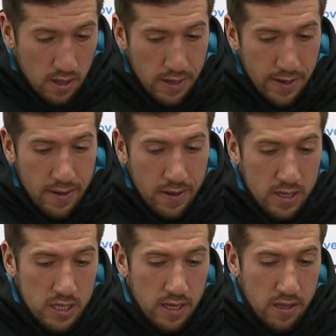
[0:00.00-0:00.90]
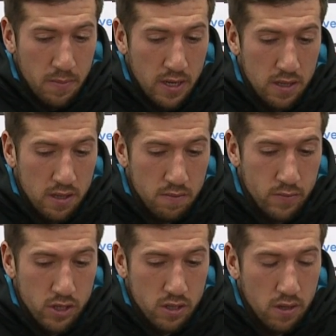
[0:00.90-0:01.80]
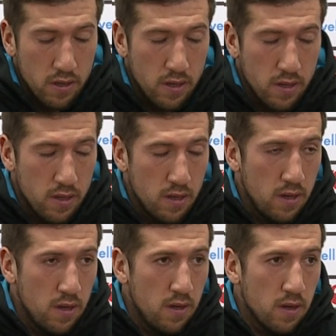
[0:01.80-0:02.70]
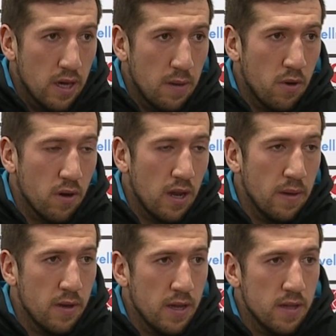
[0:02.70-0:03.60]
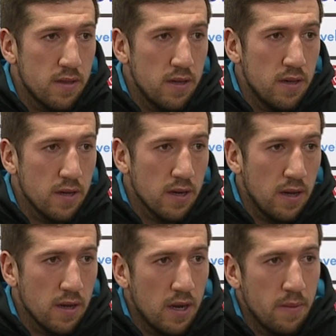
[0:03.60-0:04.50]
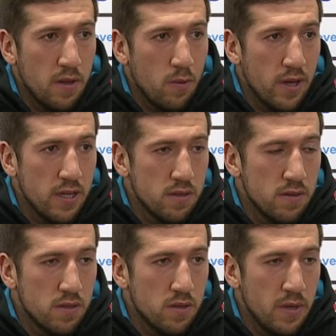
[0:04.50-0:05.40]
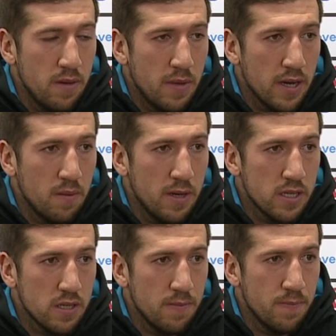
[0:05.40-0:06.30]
nicely at the minute, and we just got to keep on climbing our way to being back to the best.